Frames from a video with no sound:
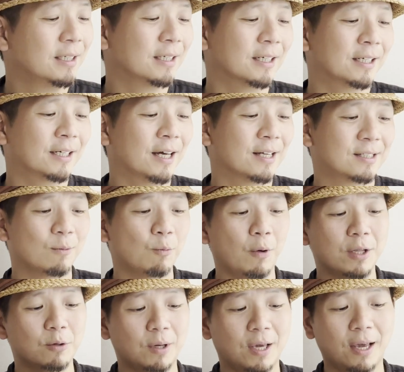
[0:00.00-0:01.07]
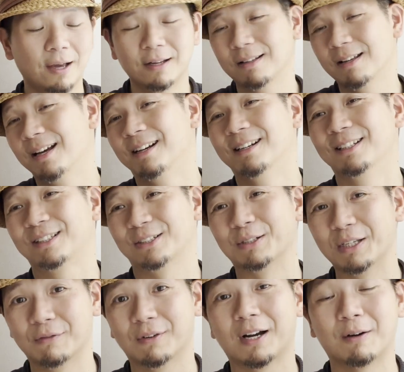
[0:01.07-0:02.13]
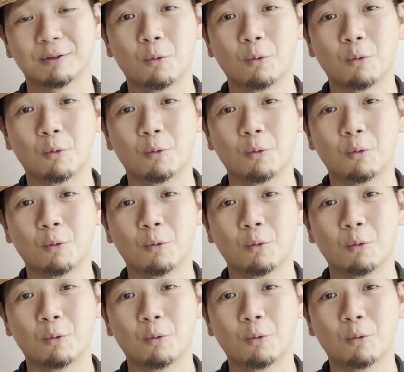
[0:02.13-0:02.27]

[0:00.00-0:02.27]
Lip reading: as and when you can to even out